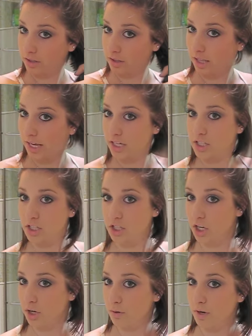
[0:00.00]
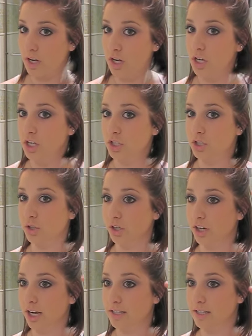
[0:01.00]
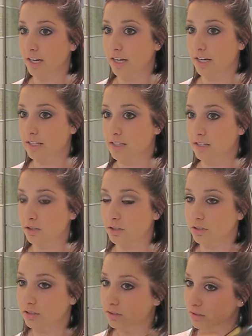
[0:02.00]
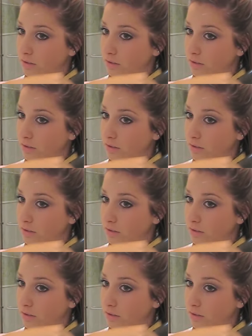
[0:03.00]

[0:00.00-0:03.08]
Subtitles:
like so. So it creates that nice little